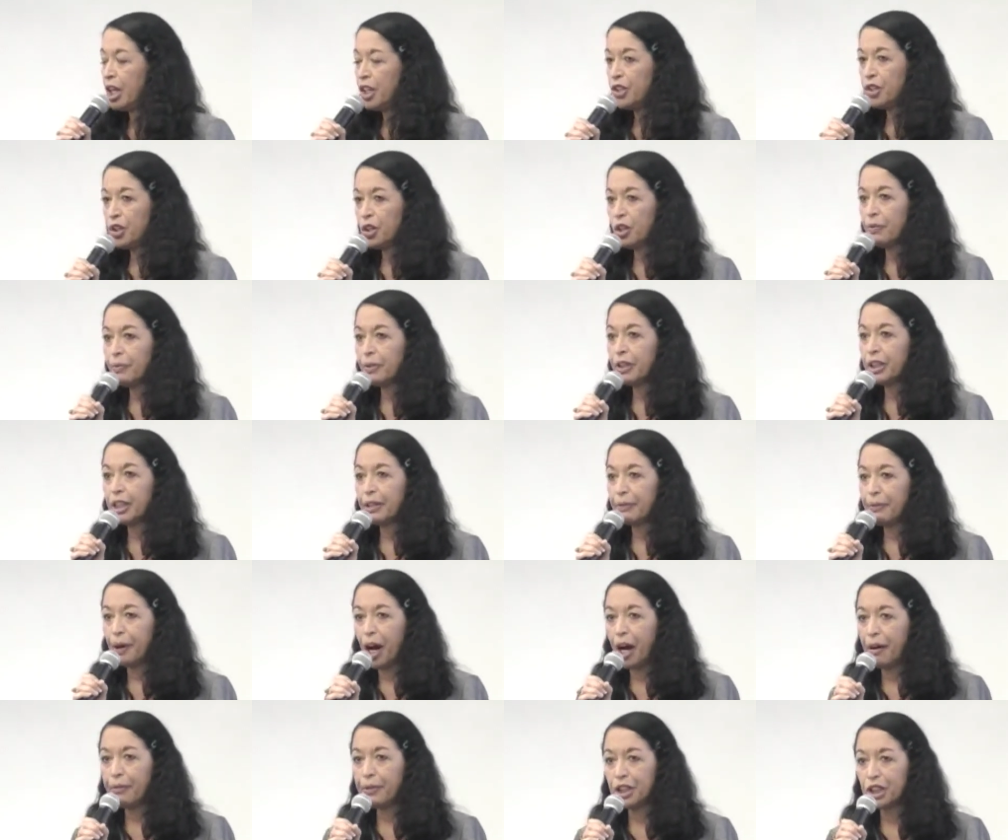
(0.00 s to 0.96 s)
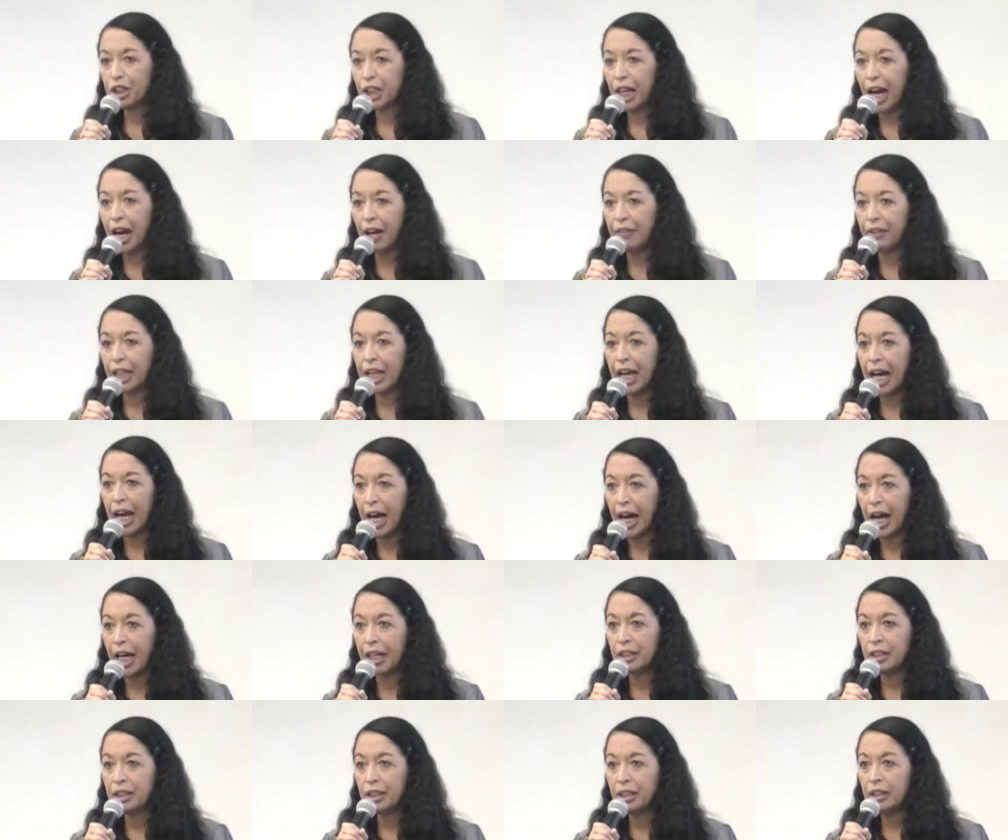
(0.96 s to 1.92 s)
Normally, Palm Beach County
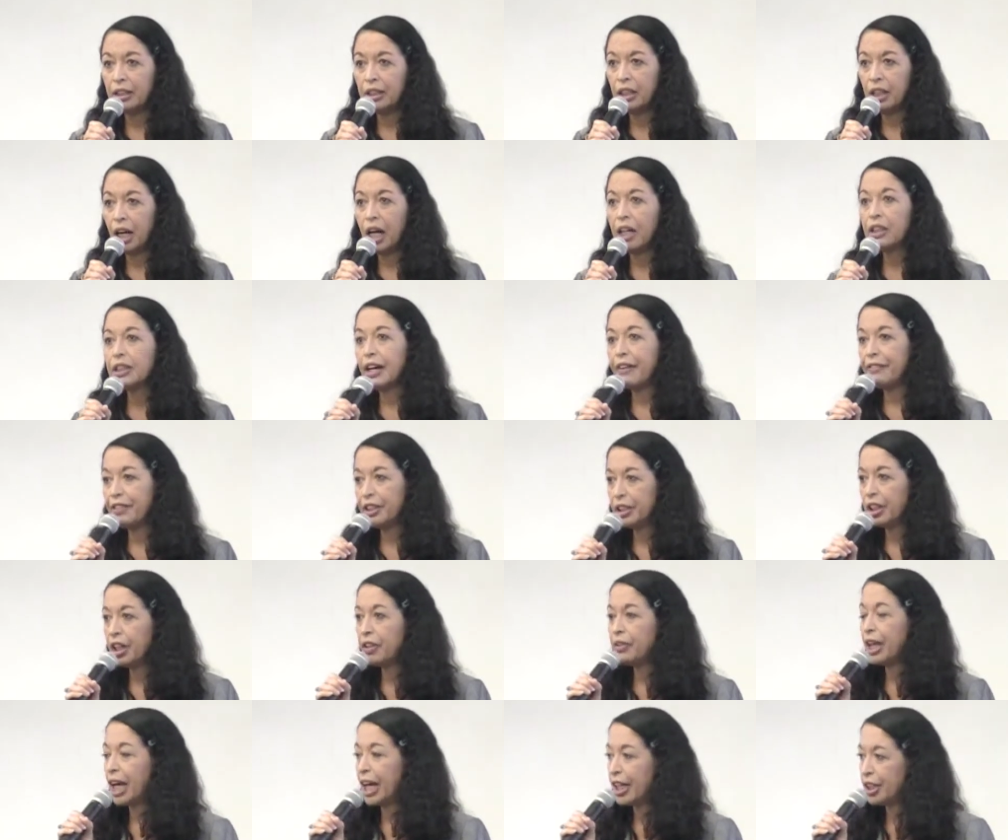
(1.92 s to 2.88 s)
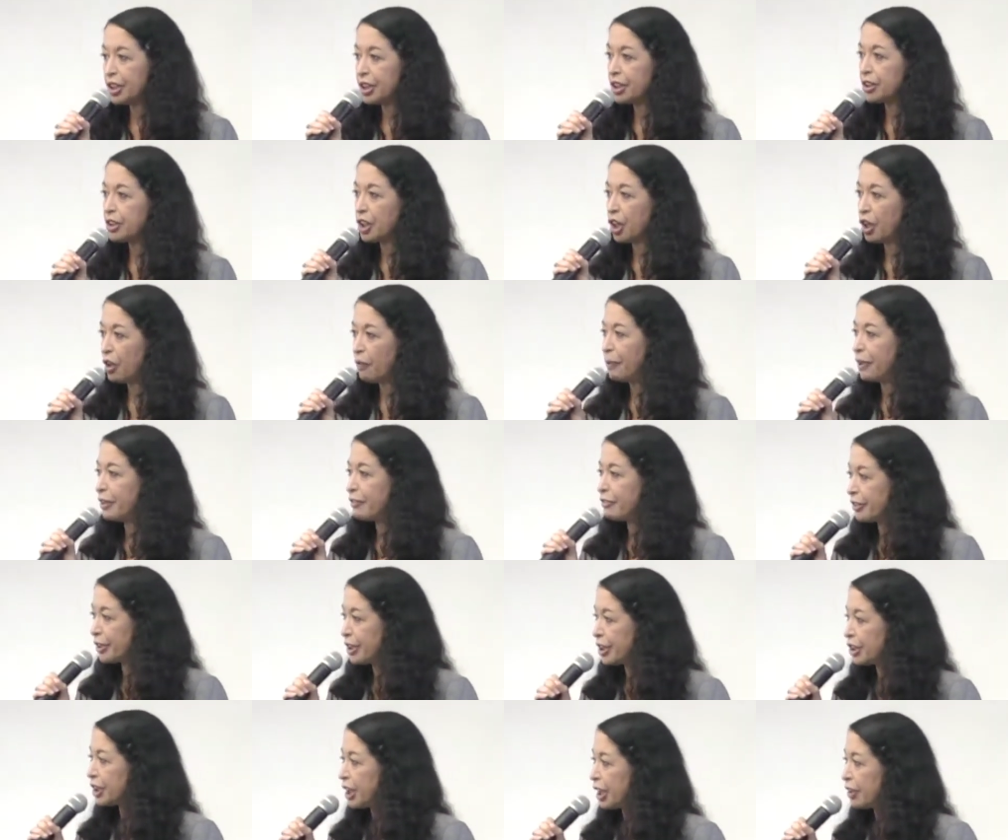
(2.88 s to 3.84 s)
had 11 locations open for
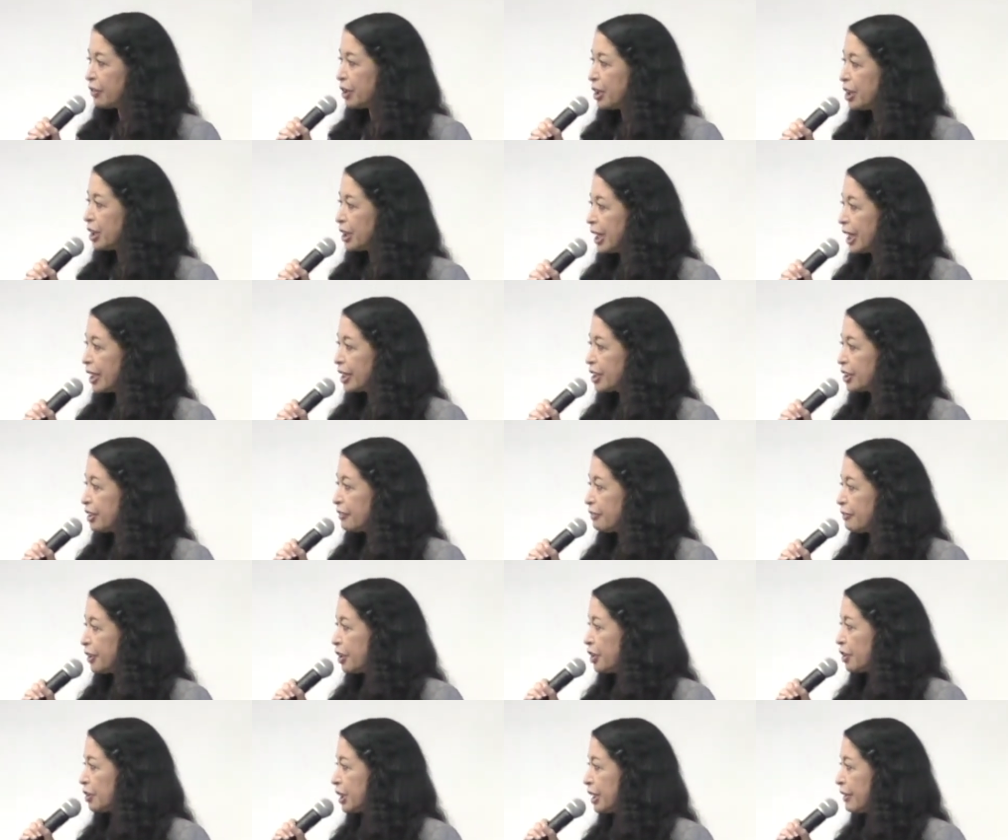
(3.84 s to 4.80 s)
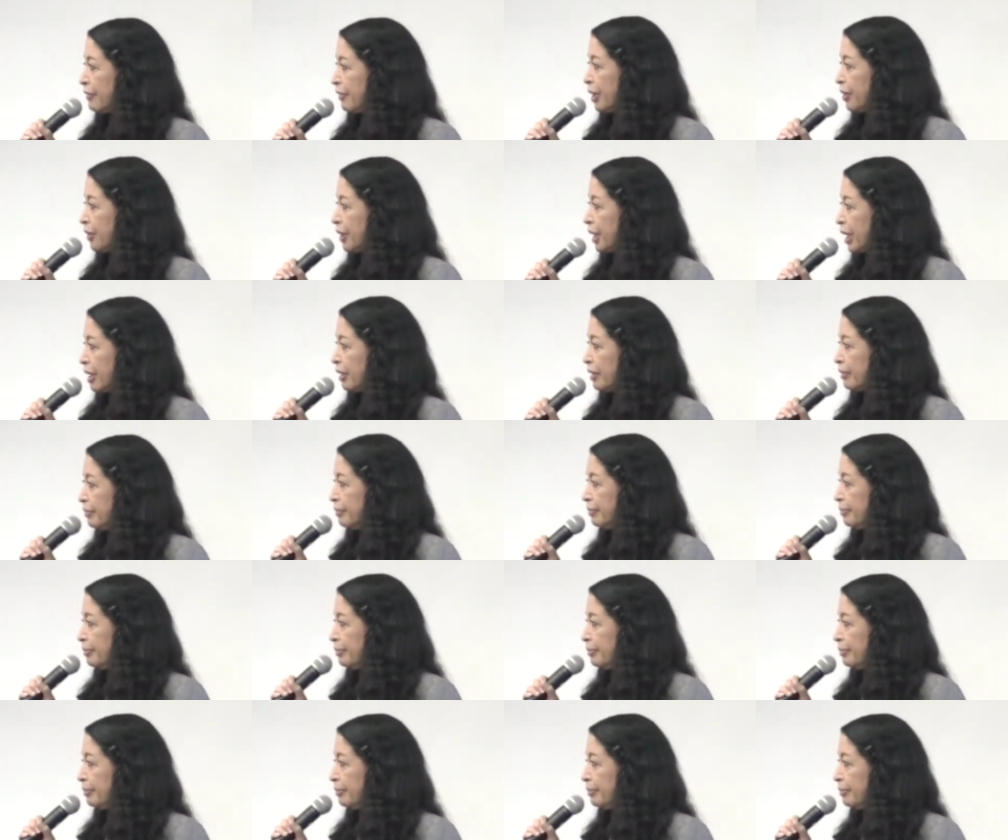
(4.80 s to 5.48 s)
the general election for early voting.